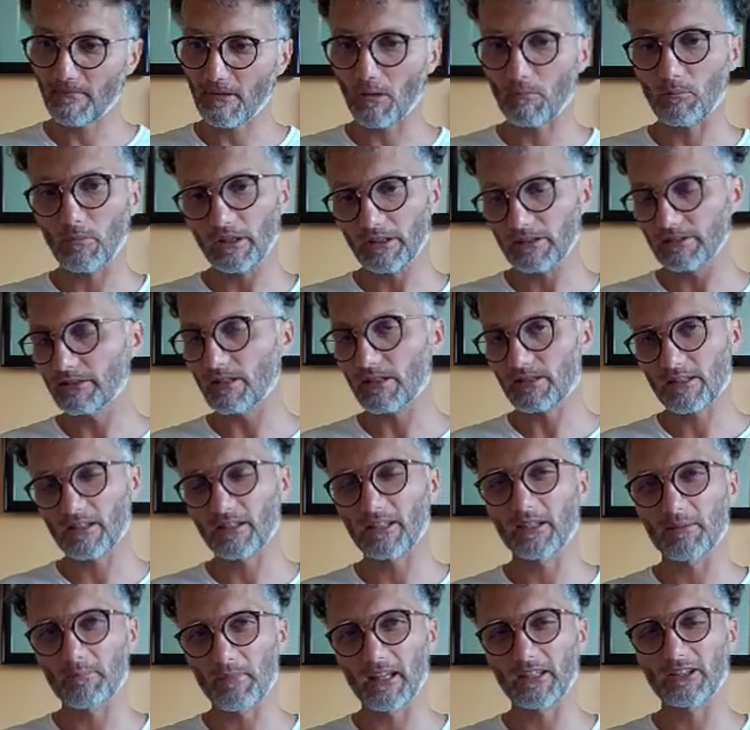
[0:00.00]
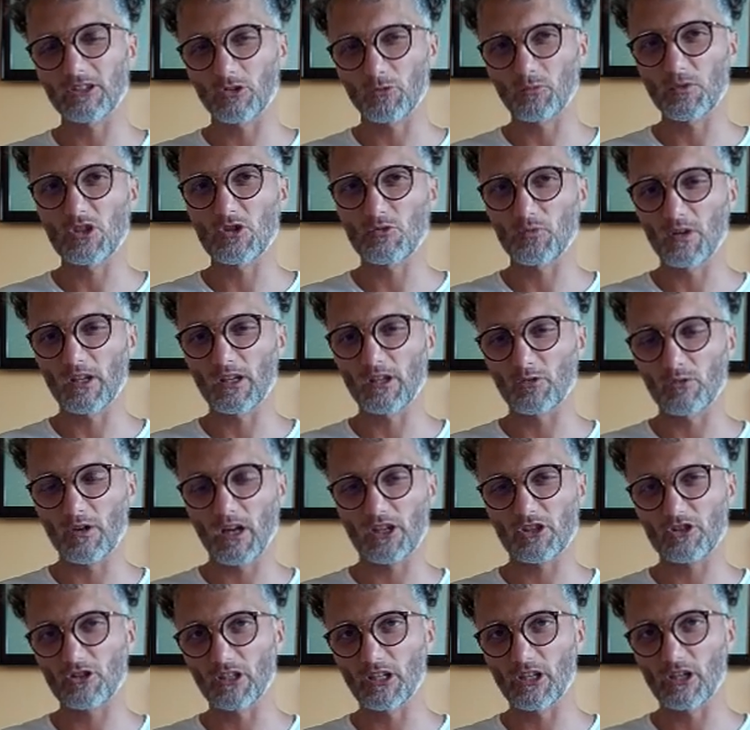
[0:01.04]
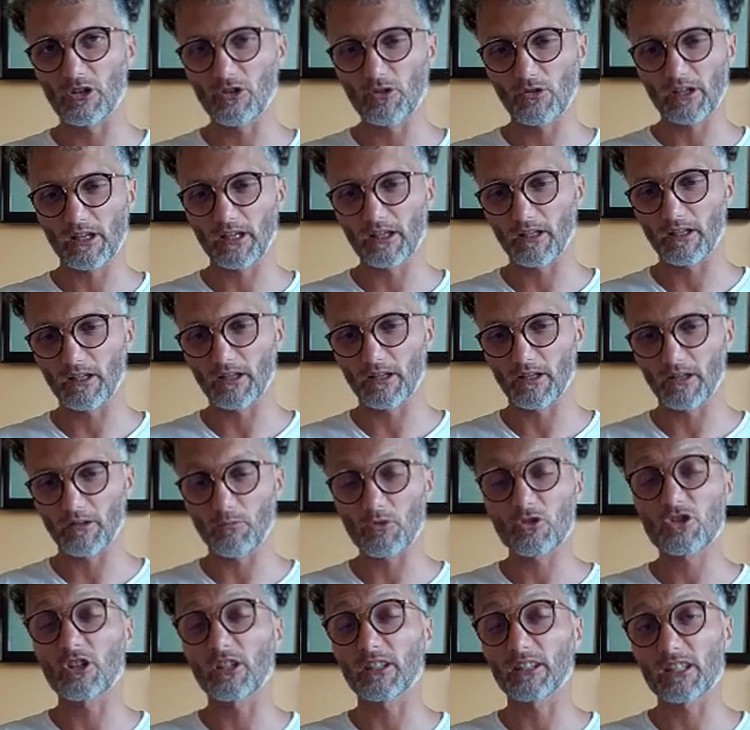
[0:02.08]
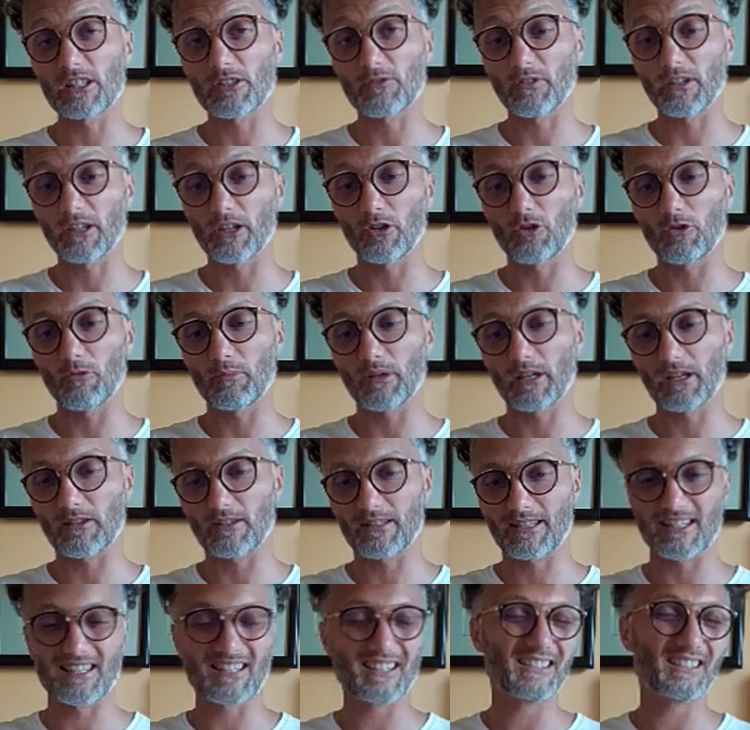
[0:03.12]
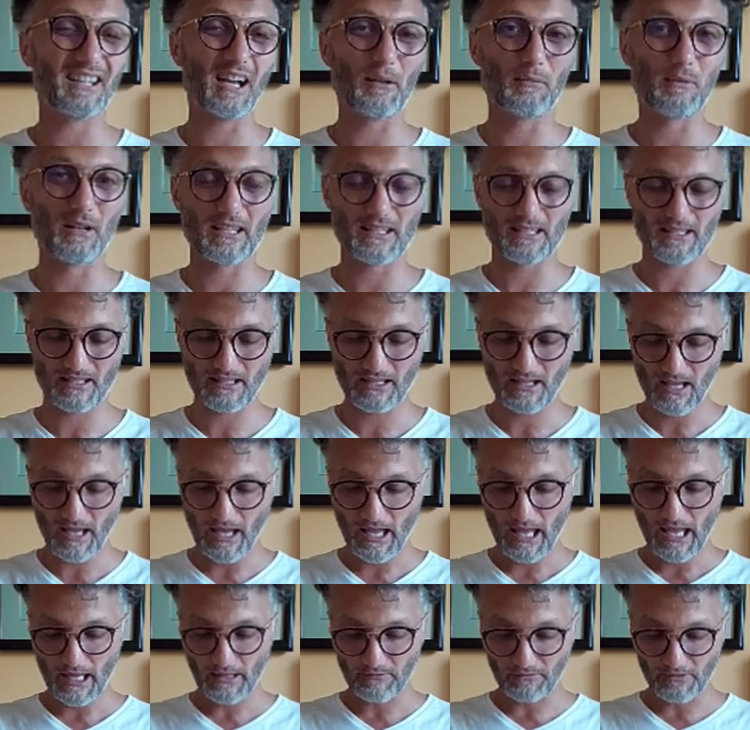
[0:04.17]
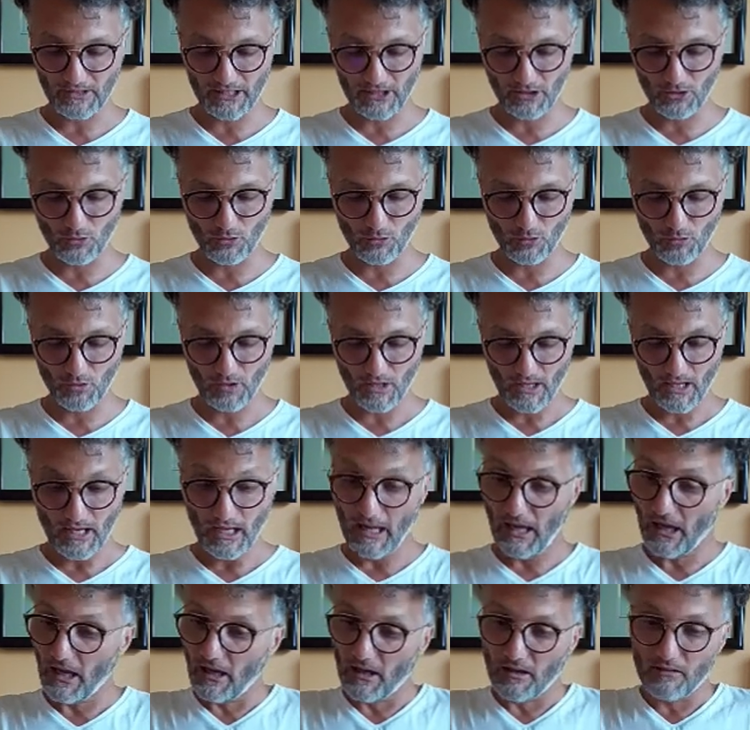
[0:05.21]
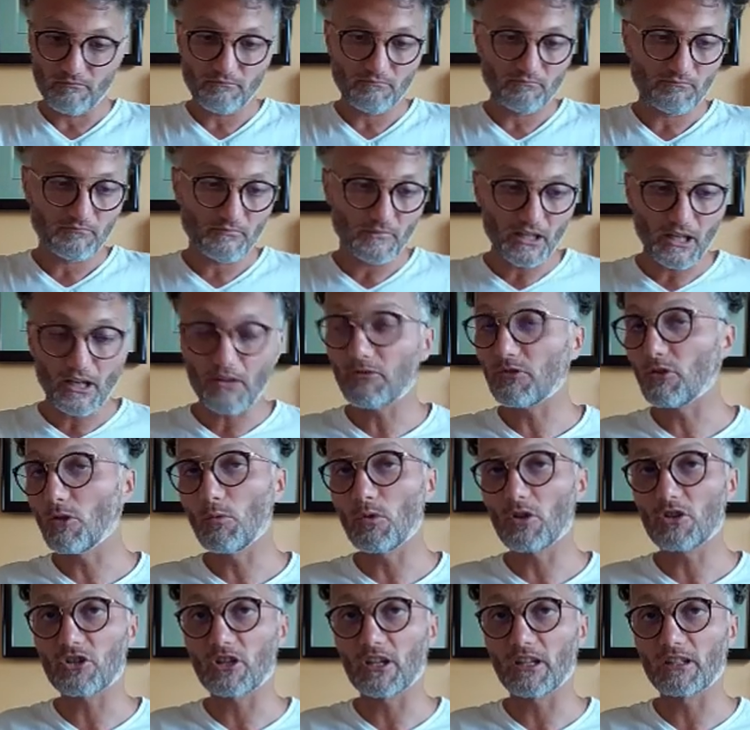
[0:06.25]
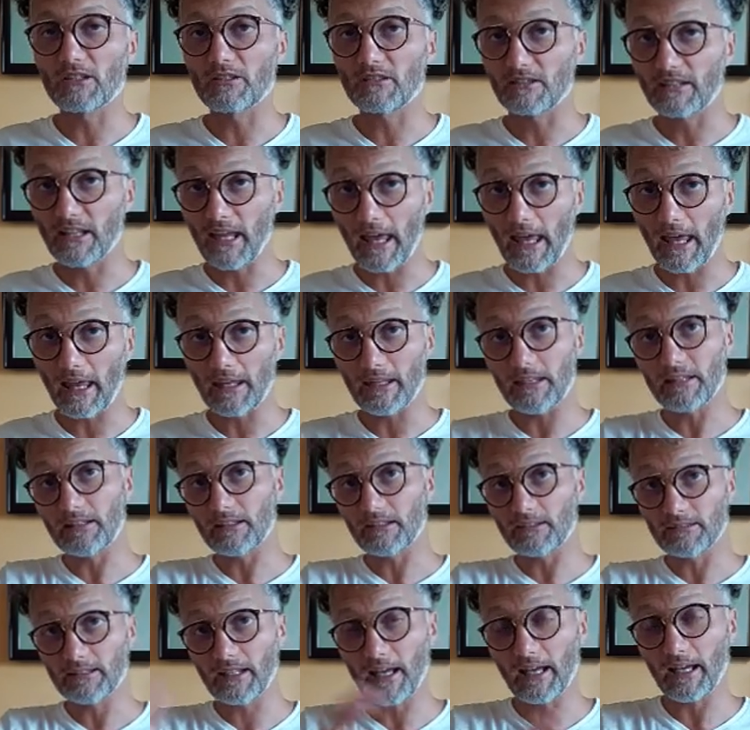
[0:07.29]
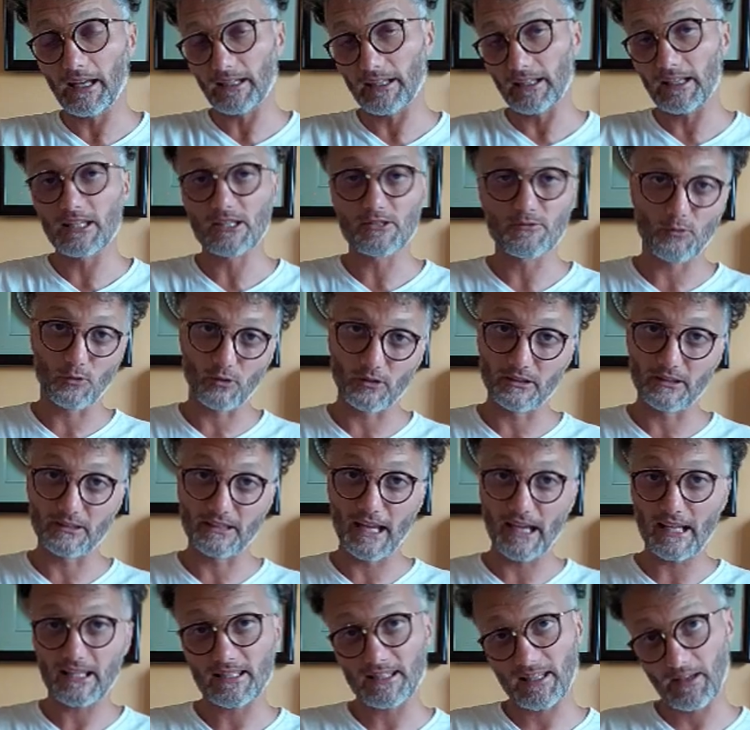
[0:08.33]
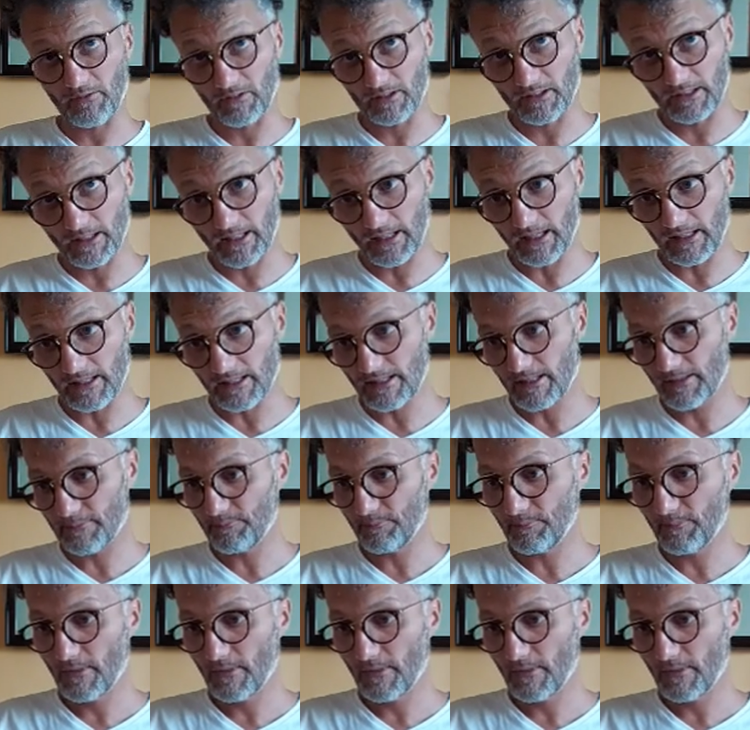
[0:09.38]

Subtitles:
But it doesn't really matter which week you're actually looking watching this video, because it's a timeless video. If you watch it today, then it's for the next 7 days.